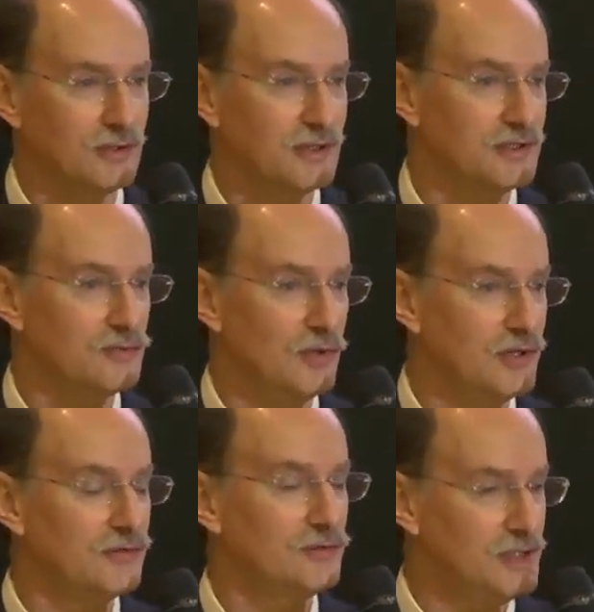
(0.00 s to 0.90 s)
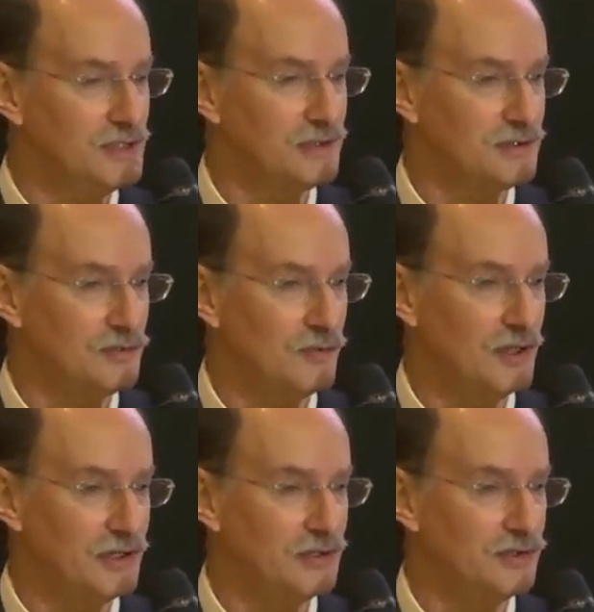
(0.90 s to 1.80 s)
And it's one of the reasons
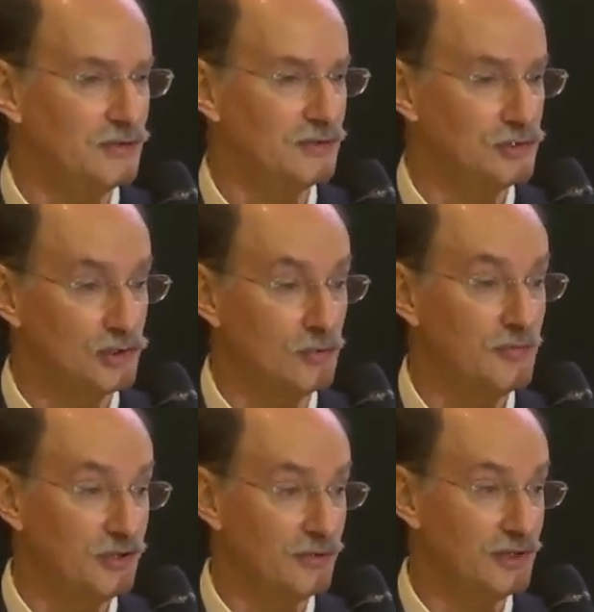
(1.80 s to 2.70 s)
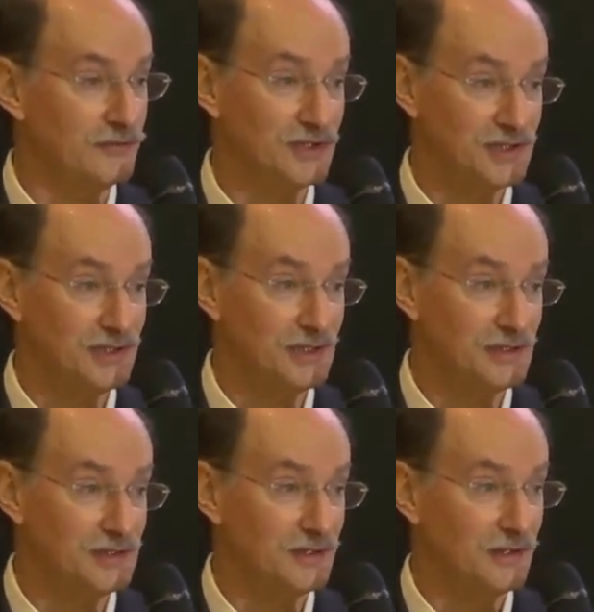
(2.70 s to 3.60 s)
why it took the germ theory of
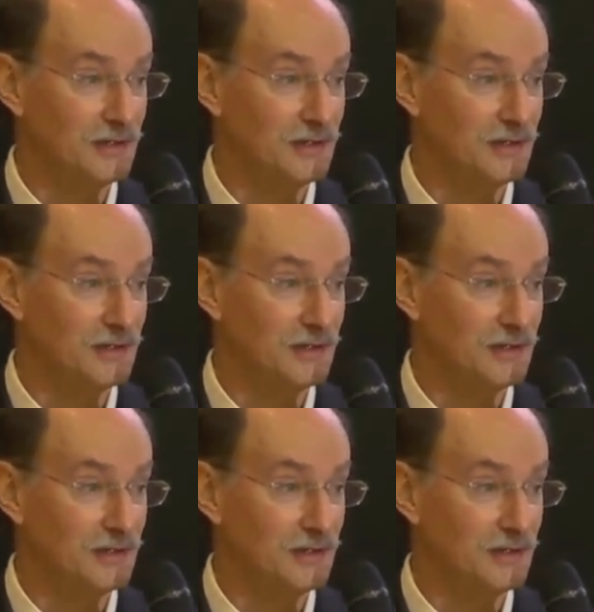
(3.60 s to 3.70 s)
disease